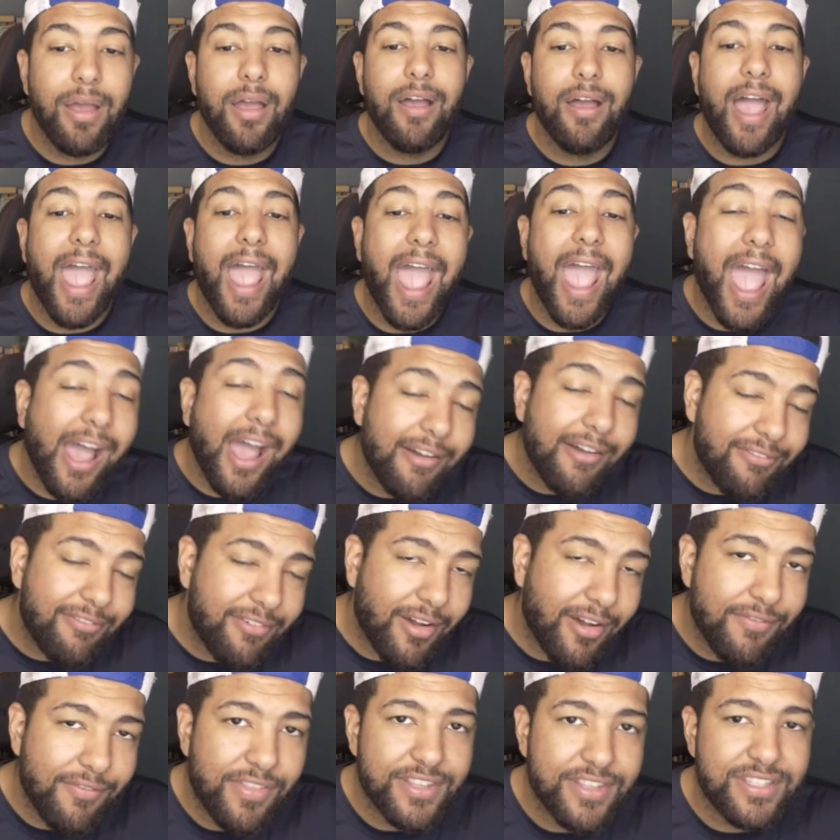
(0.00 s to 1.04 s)
half
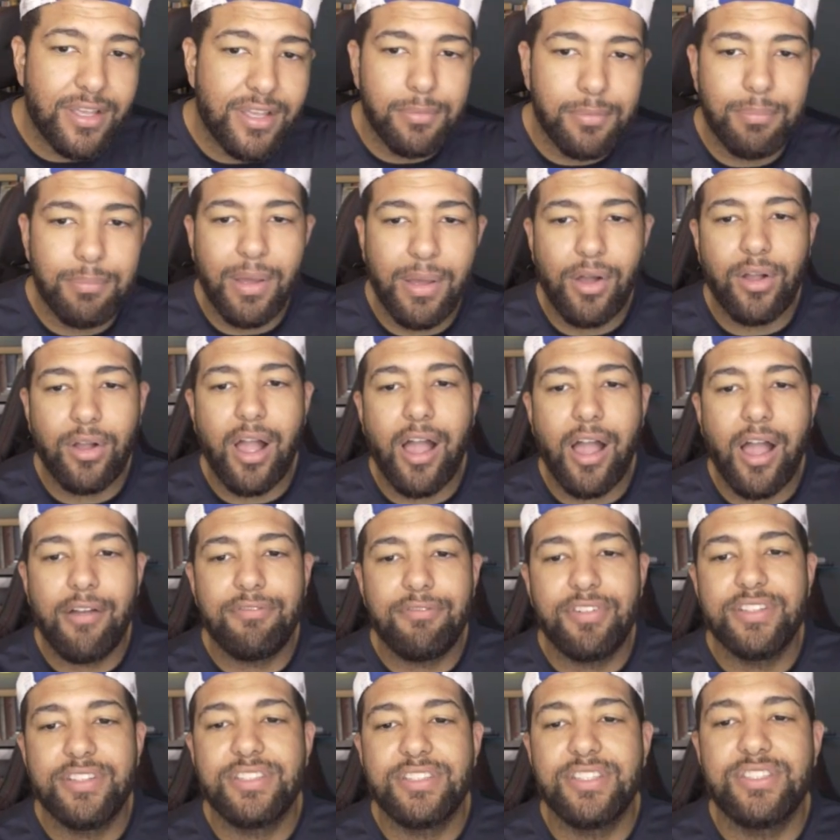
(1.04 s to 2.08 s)
of the Sun Belt
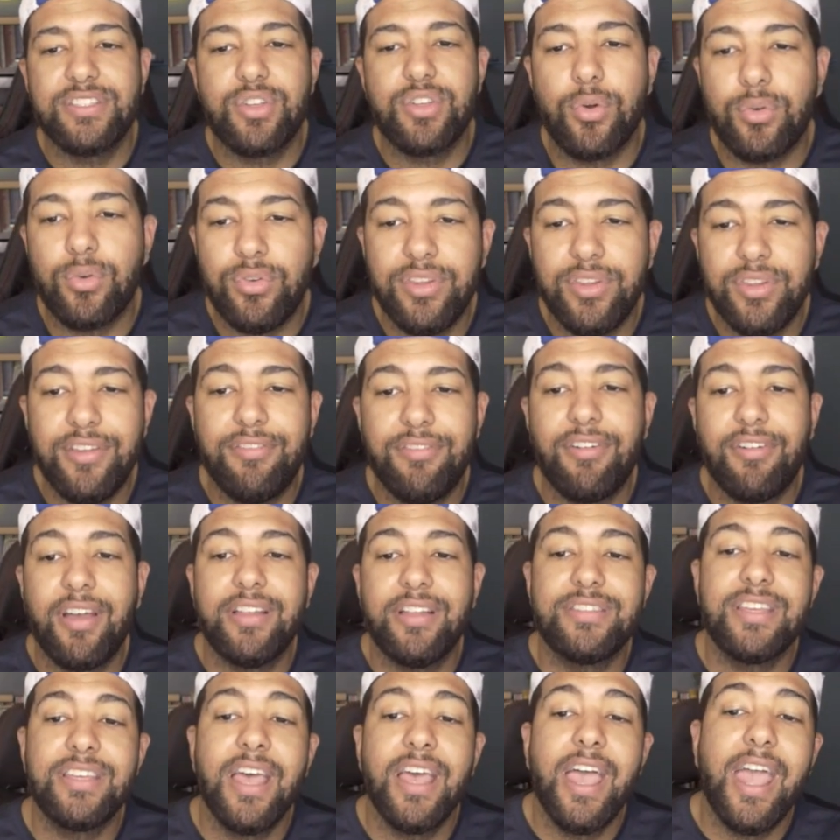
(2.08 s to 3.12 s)
Conference in total
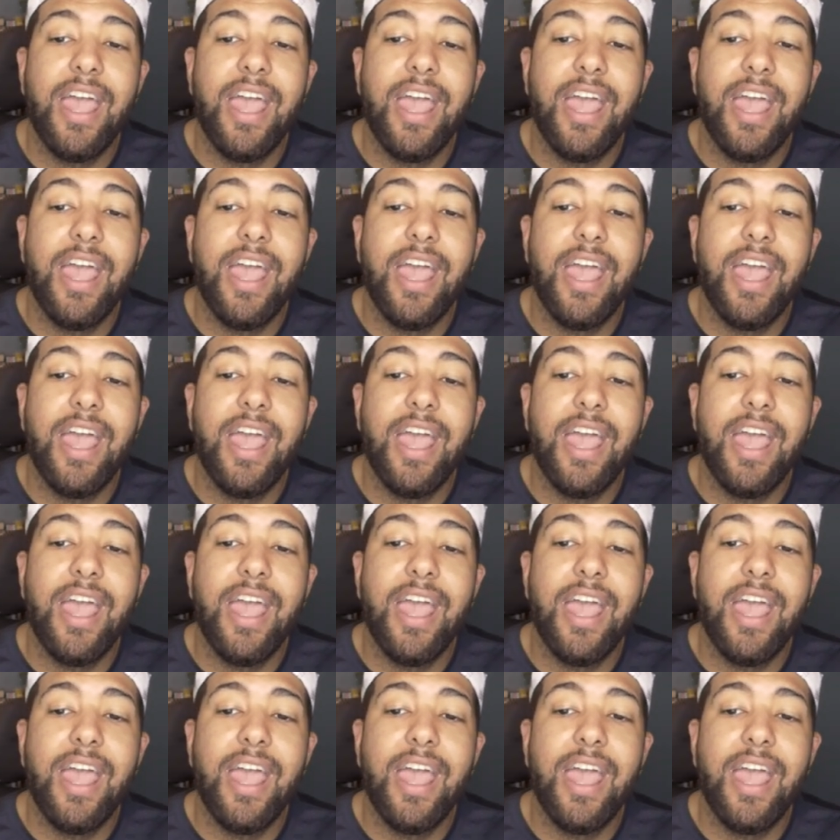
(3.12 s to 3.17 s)
defense,